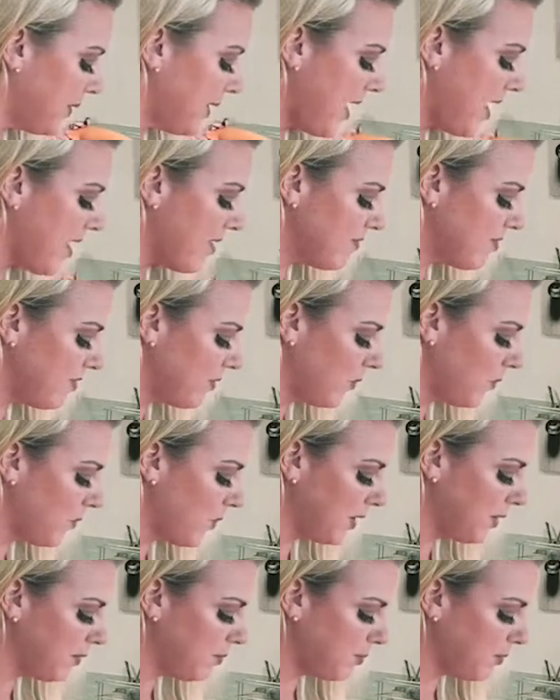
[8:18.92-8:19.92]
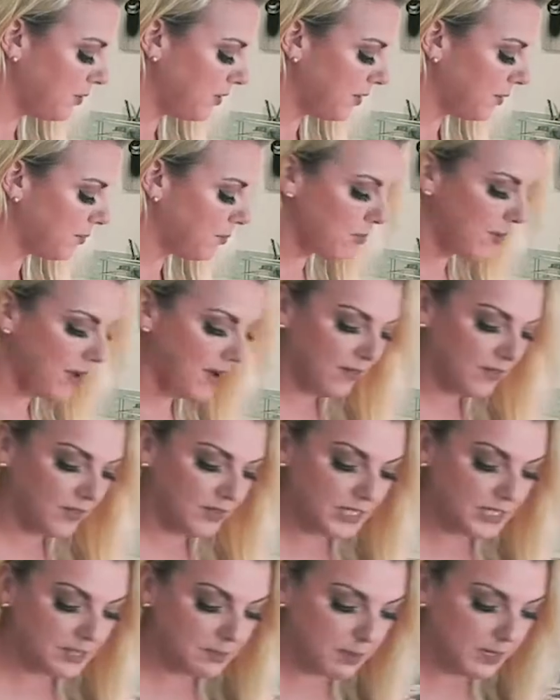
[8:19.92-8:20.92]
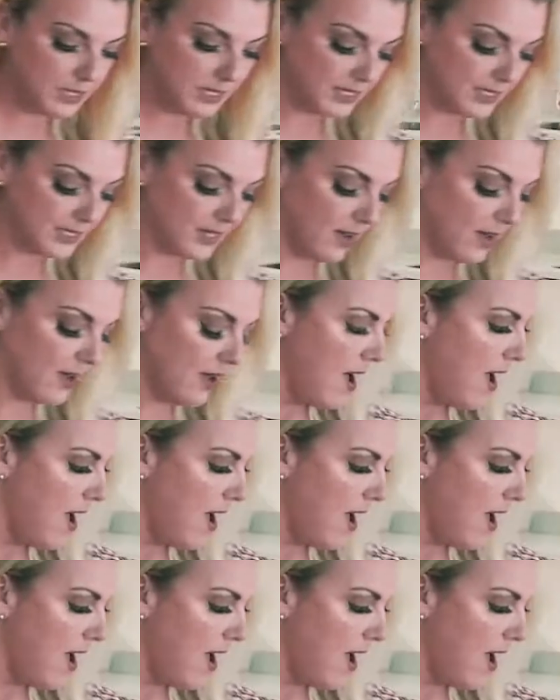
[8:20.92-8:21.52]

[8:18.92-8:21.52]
we have the white pudding breakfast pizza.